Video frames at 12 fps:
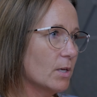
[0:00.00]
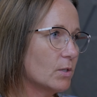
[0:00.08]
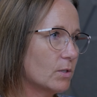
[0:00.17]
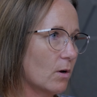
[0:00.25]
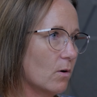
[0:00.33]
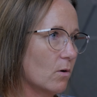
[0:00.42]

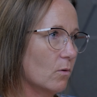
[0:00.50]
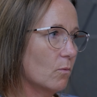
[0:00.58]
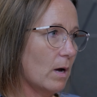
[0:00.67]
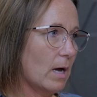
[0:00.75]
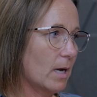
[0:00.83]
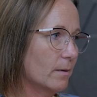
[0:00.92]

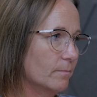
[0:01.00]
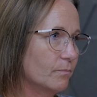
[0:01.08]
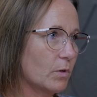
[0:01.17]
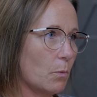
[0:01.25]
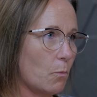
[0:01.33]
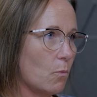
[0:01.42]
So
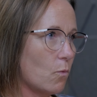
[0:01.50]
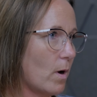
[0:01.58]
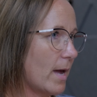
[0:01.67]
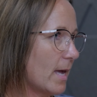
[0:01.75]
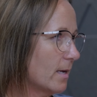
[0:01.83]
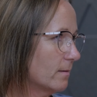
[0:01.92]

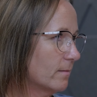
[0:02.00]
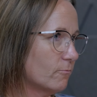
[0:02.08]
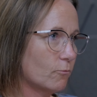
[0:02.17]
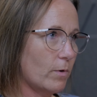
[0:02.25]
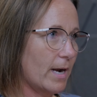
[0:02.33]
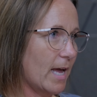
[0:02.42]

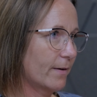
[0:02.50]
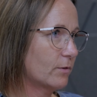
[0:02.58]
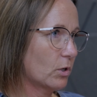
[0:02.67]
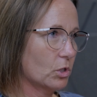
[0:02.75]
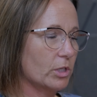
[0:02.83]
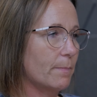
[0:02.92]
right
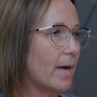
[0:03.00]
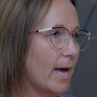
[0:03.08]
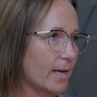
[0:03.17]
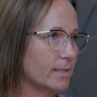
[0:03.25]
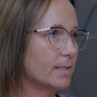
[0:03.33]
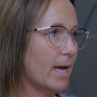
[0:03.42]
after she
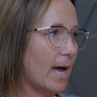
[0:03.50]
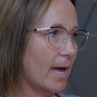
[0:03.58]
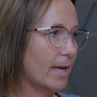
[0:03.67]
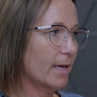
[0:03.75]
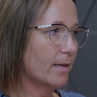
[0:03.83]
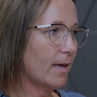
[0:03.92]
passed,
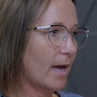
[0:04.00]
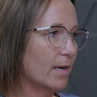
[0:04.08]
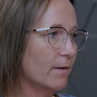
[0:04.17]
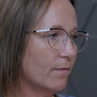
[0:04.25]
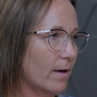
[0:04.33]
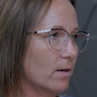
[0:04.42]
I
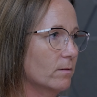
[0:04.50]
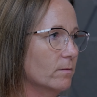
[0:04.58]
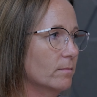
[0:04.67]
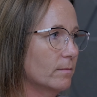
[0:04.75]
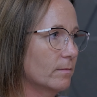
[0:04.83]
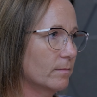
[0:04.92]
kind of felt,